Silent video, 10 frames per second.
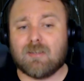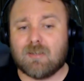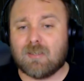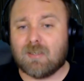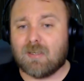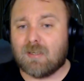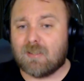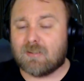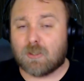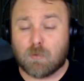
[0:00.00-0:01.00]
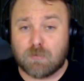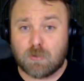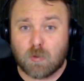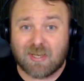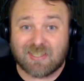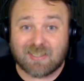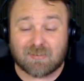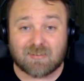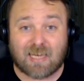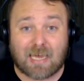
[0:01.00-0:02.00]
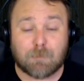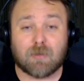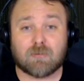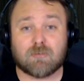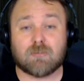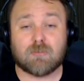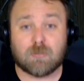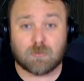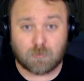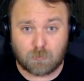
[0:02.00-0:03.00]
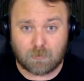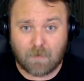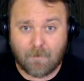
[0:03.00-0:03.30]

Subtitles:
done a review on The Escapists 2.